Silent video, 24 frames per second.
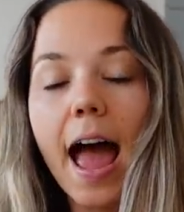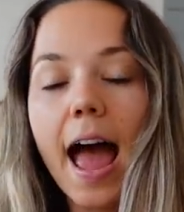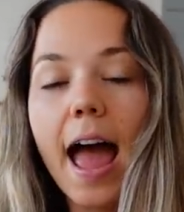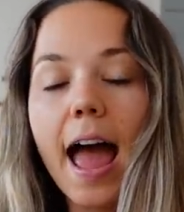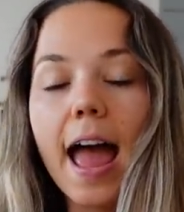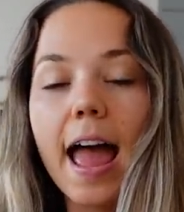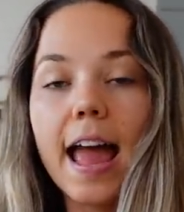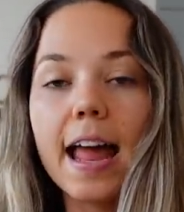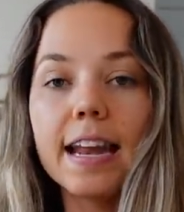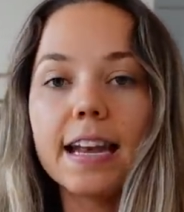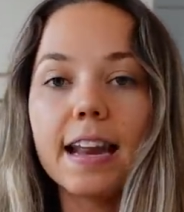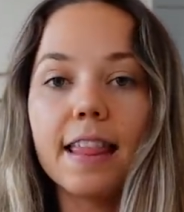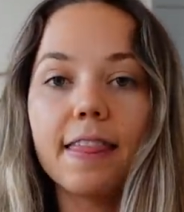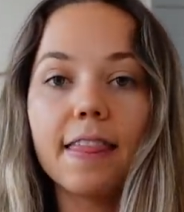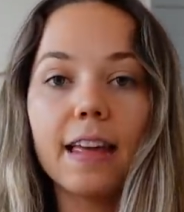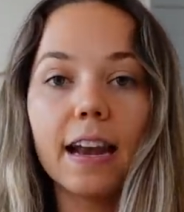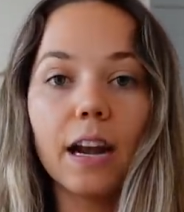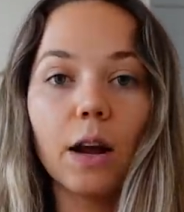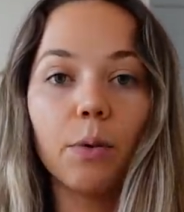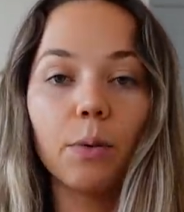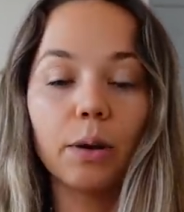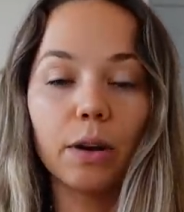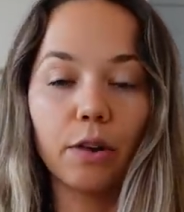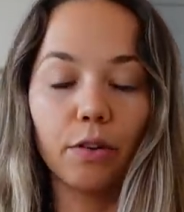And
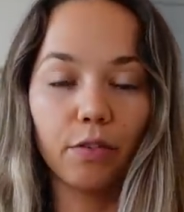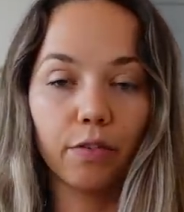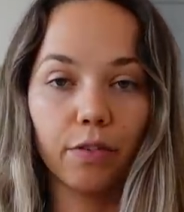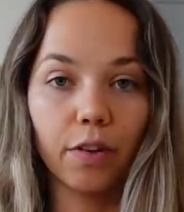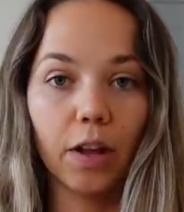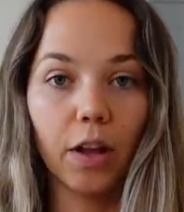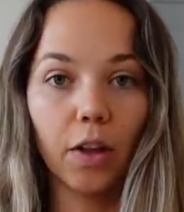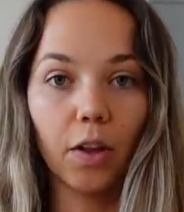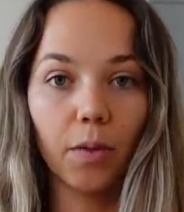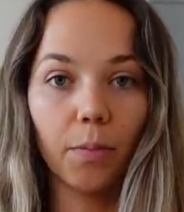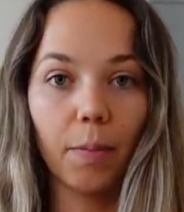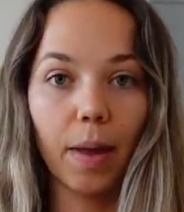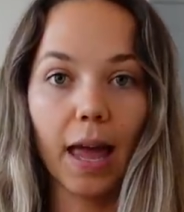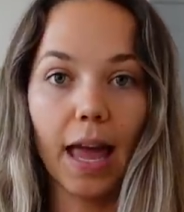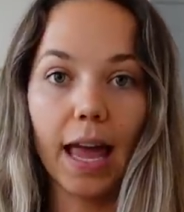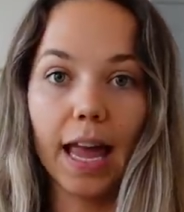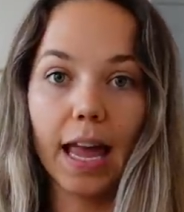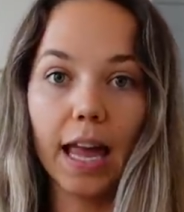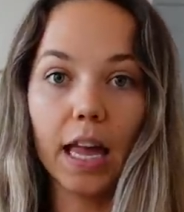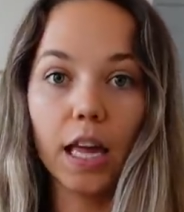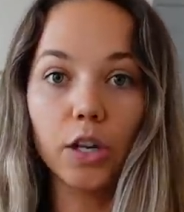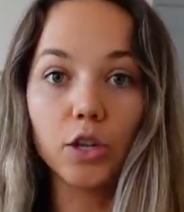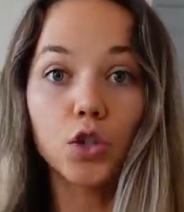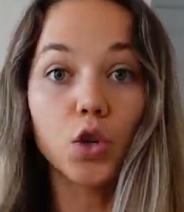then I want to film
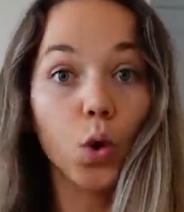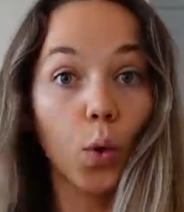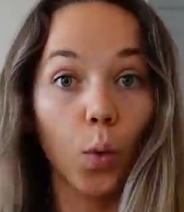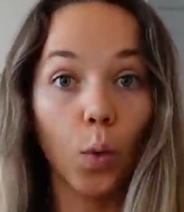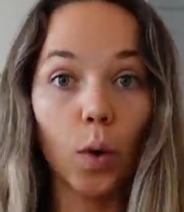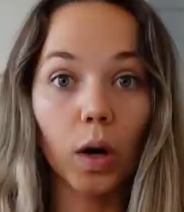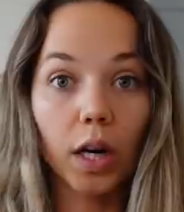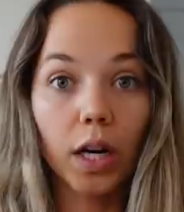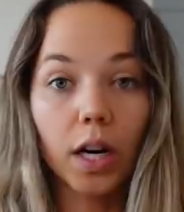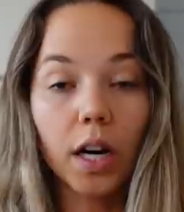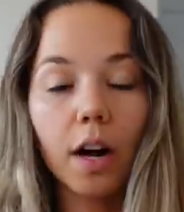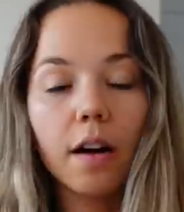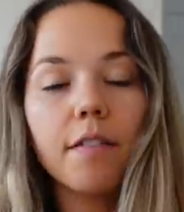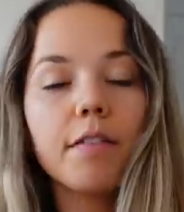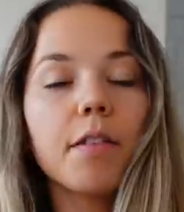a tour